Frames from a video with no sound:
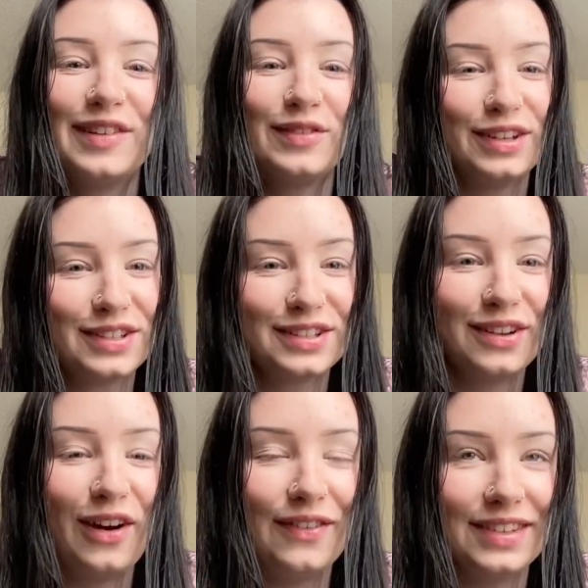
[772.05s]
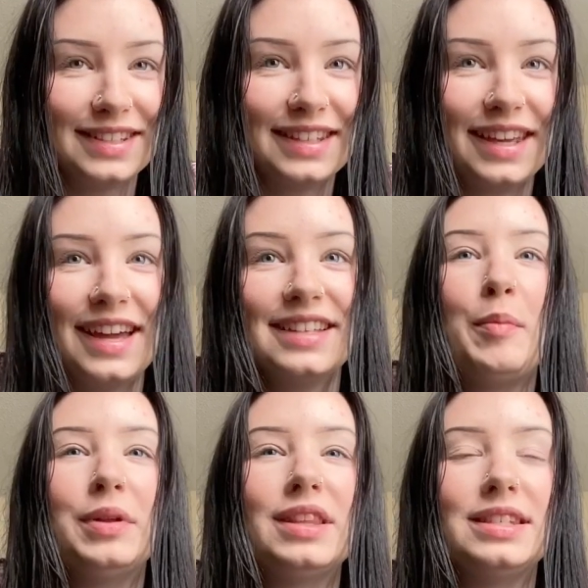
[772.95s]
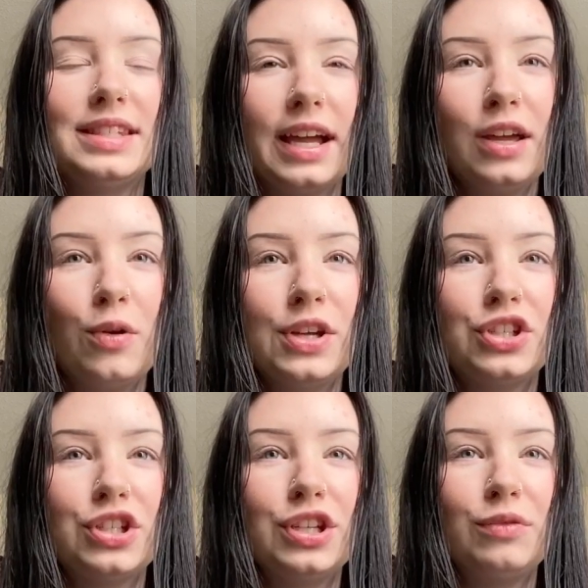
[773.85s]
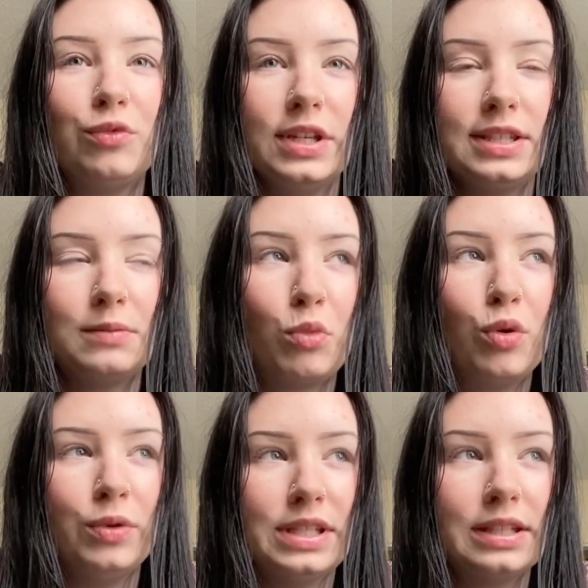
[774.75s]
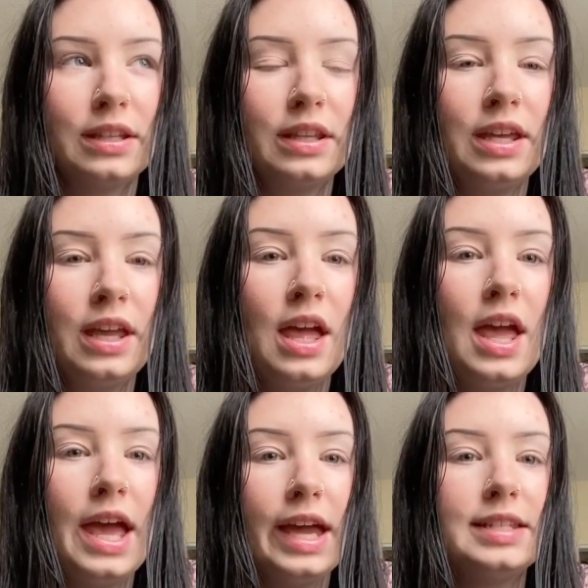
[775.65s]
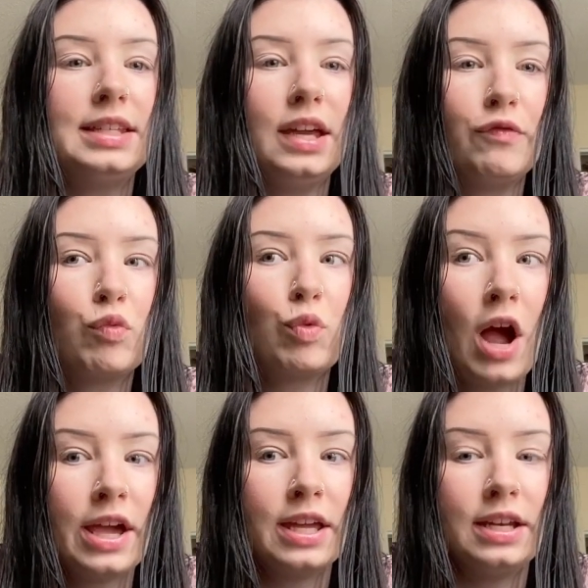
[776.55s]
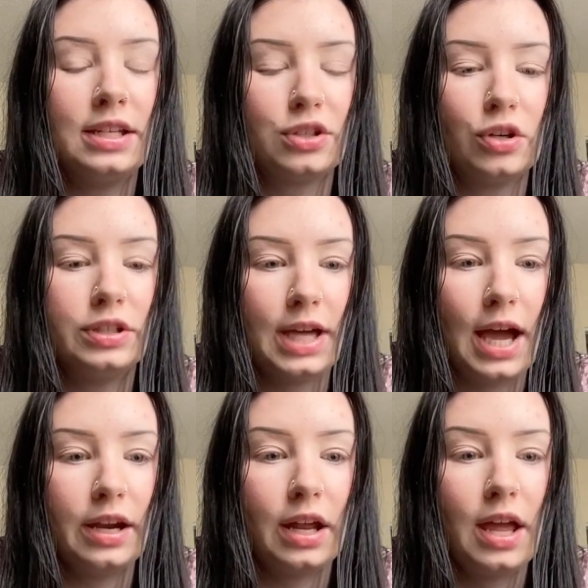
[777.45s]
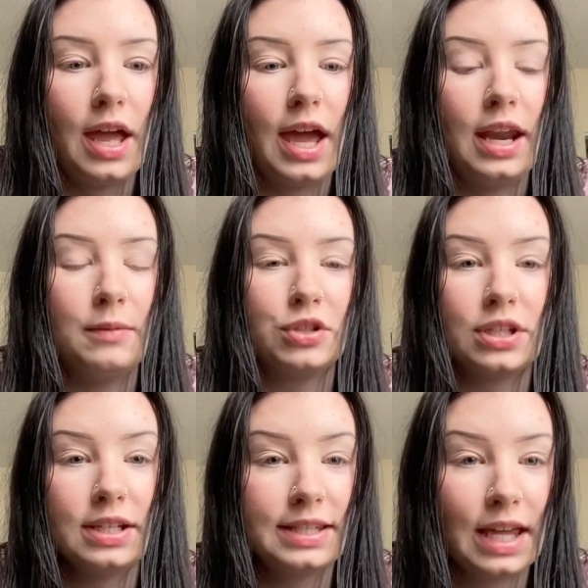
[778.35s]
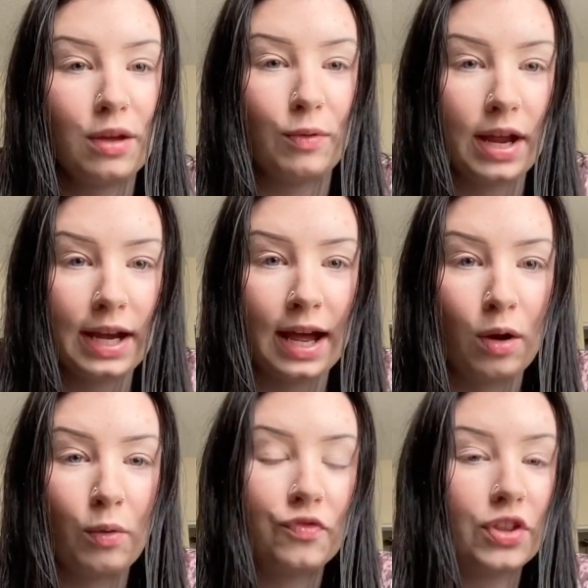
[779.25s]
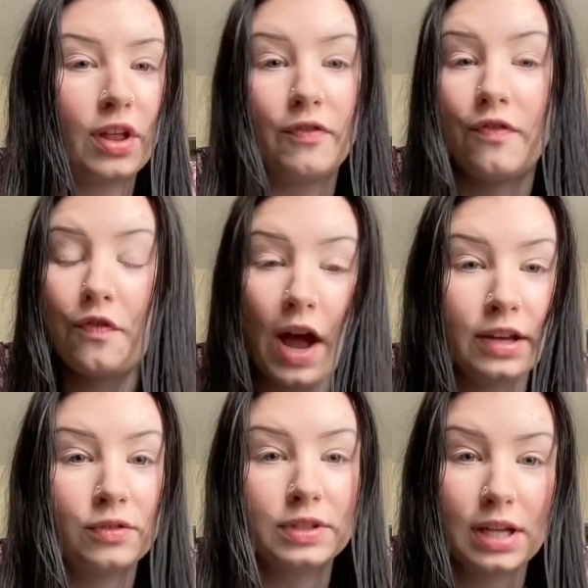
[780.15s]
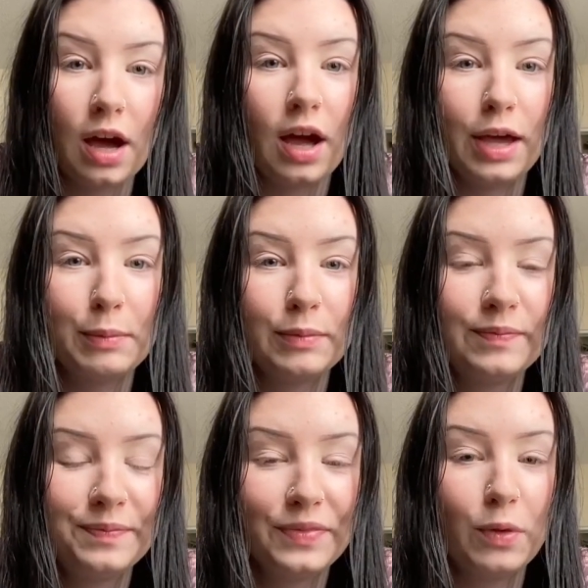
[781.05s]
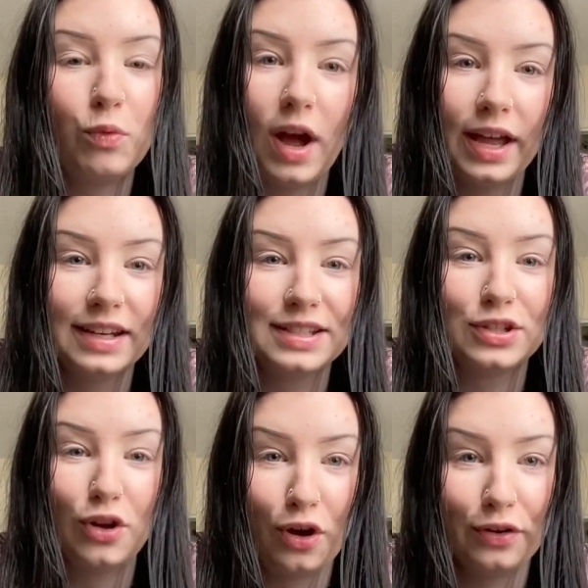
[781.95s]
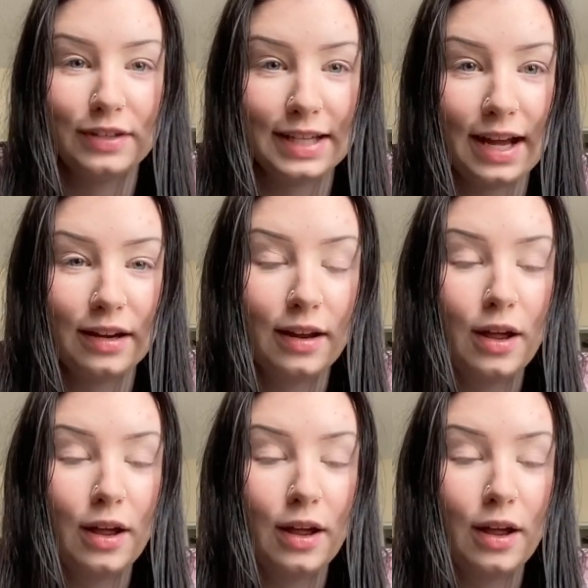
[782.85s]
Which obviously yes. But the second question more recently is if Ryan is her dad. And I'm just gonna say right now for the final time, Ryan is not her dad.